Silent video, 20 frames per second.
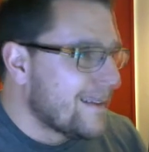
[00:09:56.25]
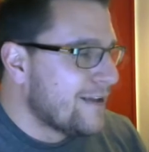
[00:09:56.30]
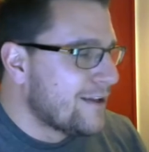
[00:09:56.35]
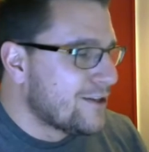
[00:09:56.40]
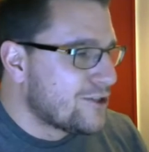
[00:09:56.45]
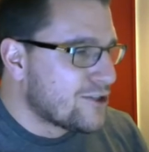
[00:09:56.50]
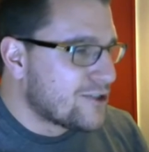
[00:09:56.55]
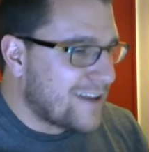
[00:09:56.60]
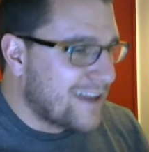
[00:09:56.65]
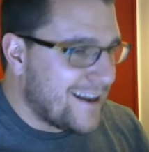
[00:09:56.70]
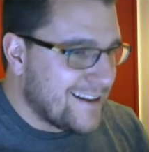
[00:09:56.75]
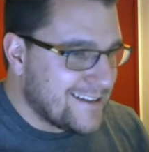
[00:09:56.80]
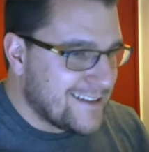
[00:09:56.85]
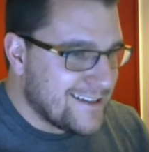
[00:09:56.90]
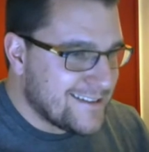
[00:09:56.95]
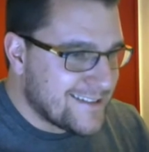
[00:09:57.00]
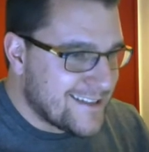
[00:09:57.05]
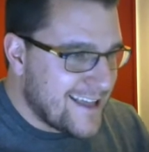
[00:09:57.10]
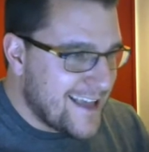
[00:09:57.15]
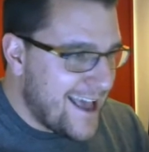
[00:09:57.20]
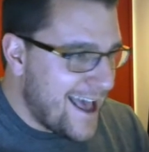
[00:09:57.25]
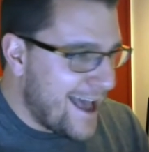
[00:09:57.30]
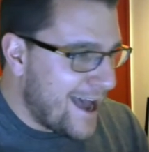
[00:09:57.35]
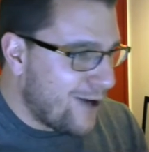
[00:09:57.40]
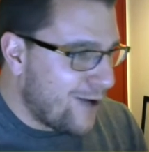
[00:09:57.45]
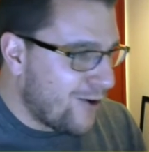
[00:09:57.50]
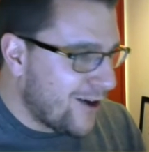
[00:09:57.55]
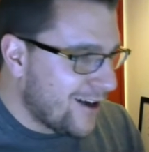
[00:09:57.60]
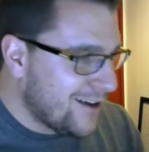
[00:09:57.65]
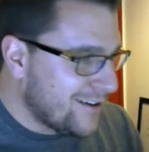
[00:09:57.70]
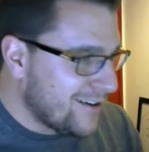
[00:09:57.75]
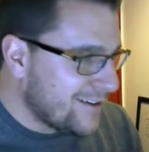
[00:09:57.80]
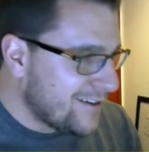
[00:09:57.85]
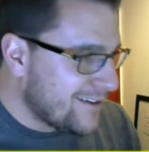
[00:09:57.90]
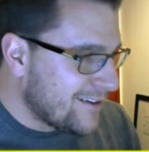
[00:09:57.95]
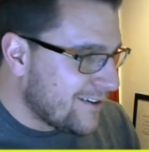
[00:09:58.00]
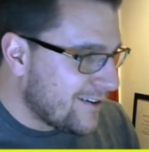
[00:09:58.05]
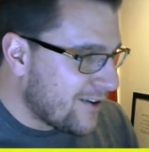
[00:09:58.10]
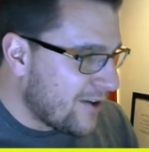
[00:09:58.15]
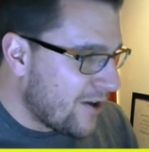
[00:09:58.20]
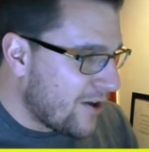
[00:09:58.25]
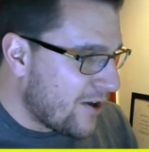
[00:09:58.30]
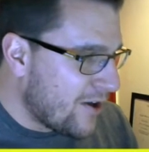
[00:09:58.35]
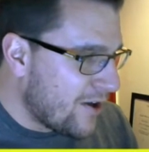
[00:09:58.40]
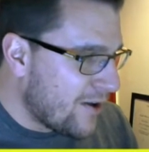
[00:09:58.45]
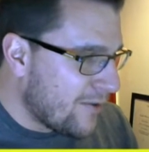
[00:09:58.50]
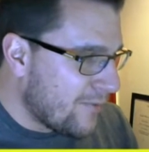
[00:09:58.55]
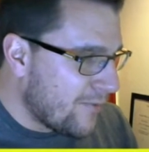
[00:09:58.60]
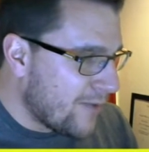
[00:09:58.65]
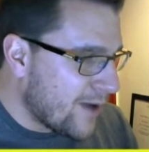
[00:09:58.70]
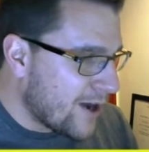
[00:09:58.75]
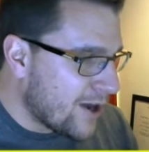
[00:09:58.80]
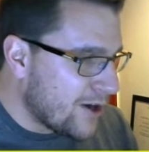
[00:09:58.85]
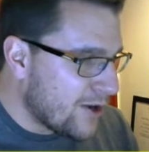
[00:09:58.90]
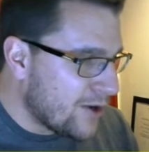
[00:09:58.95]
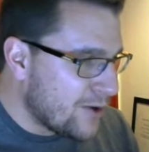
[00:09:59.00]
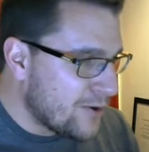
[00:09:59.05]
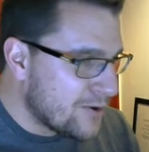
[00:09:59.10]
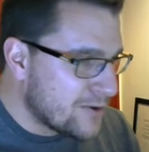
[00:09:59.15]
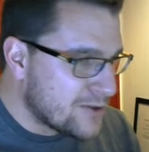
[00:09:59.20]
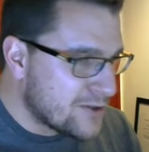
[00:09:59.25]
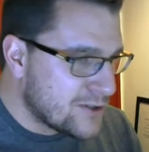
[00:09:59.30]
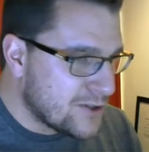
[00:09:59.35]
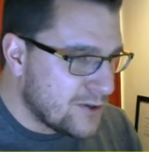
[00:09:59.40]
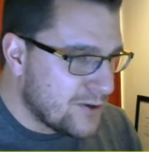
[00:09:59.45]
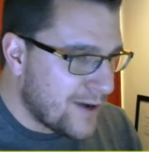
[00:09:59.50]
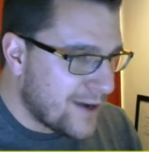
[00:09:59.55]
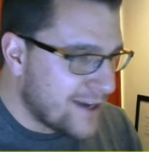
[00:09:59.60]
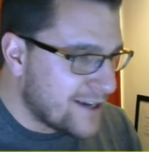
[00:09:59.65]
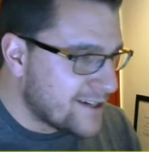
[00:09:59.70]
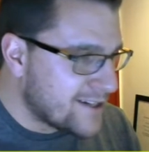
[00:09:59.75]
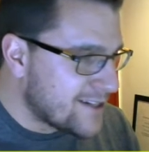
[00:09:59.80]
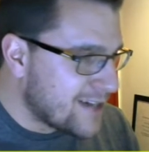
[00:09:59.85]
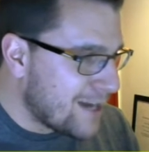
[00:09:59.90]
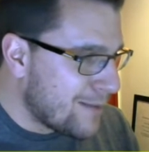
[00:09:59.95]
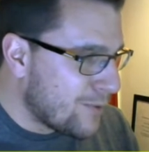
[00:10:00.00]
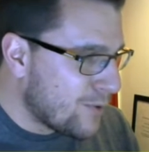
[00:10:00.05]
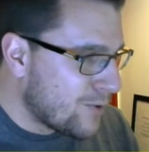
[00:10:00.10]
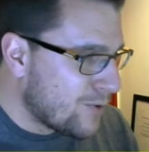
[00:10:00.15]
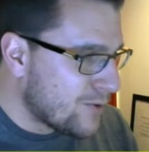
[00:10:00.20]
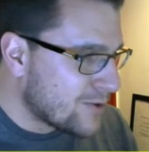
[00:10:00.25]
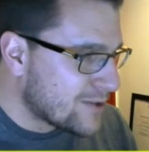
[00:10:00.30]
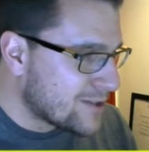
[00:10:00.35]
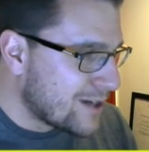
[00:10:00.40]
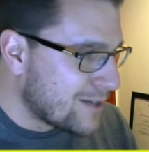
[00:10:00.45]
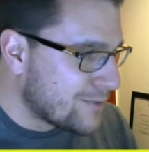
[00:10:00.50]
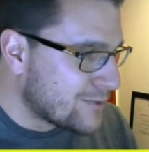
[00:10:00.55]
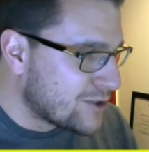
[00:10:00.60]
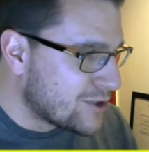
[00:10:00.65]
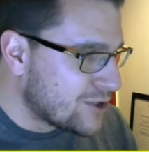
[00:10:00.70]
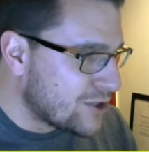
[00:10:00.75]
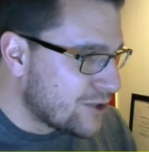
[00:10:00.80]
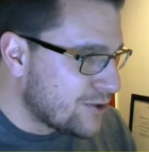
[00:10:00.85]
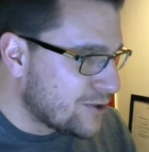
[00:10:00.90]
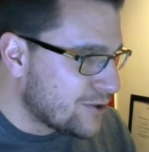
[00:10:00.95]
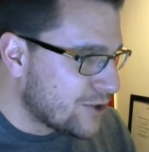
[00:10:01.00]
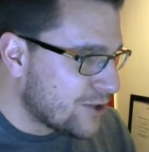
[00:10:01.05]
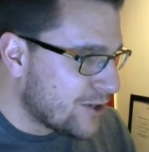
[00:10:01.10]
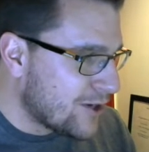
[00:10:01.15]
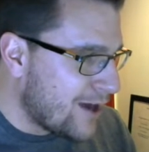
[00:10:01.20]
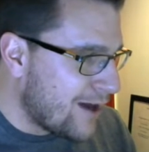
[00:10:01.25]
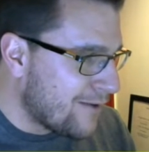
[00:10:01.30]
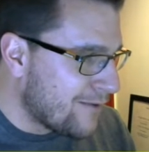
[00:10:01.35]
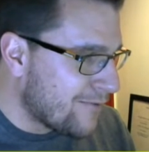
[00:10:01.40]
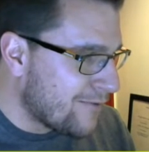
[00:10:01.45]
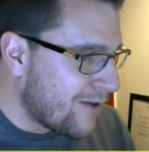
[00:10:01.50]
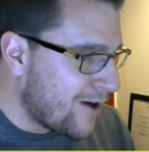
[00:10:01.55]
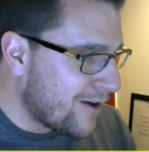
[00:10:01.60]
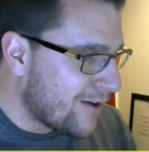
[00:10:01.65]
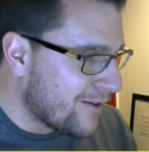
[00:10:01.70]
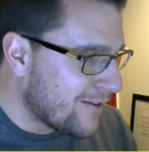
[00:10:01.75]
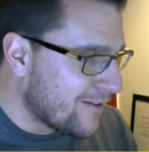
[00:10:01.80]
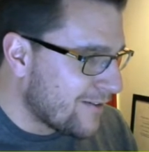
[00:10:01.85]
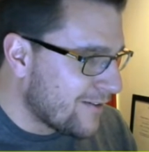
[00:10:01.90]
Just clicked into the hour, and we're going to do a double substitution up front.